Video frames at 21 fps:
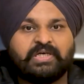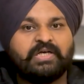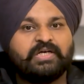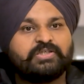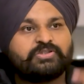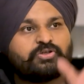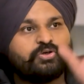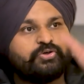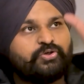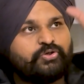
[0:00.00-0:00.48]

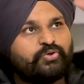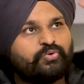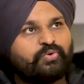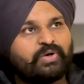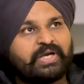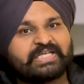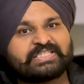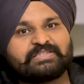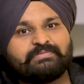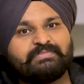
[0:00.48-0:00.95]
So
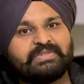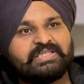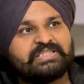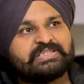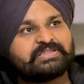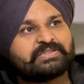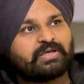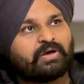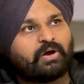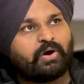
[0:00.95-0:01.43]
UX
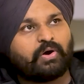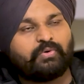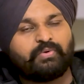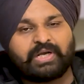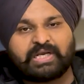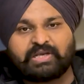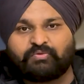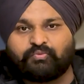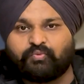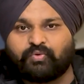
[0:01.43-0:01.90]
means how
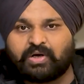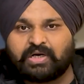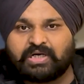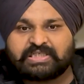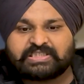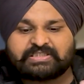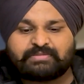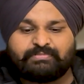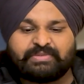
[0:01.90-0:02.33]
it works,